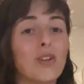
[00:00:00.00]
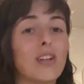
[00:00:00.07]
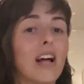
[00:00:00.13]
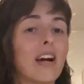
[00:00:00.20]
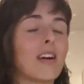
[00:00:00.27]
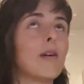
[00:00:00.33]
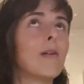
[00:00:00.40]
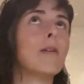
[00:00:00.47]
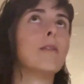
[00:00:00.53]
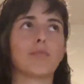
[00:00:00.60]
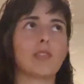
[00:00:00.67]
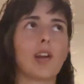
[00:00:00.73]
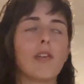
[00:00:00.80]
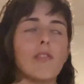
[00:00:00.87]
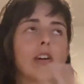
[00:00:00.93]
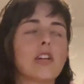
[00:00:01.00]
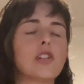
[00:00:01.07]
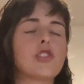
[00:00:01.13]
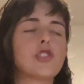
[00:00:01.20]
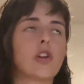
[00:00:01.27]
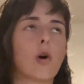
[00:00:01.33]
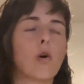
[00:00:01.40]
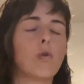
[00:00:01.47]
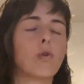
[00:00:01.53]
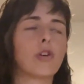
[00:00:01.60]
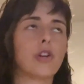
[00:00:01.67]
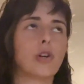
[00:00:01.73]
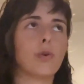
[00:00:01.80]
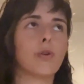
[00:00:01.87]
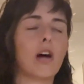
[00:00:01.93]
Like I think it's so
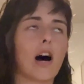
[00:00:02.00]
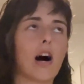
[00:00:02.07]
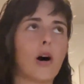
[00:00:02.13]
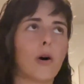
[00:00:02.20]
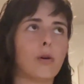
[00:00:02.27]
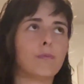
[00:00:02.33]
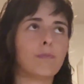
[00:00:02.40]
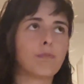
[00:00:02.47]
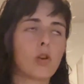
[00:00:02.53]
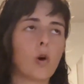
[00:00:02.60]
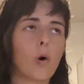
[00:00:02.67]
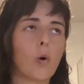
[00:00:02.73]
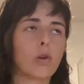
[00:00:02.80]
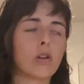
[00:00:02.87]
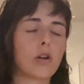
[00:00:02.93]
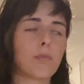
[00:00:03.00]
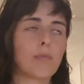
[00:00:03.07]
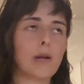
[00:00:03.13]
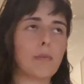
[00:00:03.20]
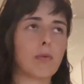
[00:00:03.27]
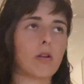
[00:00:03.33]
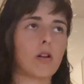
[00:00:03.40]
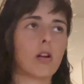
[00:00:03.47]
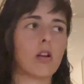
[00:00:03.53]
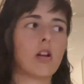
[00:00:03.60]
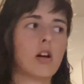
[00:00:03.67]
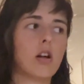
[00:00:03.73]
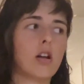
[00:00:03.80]
cute how older people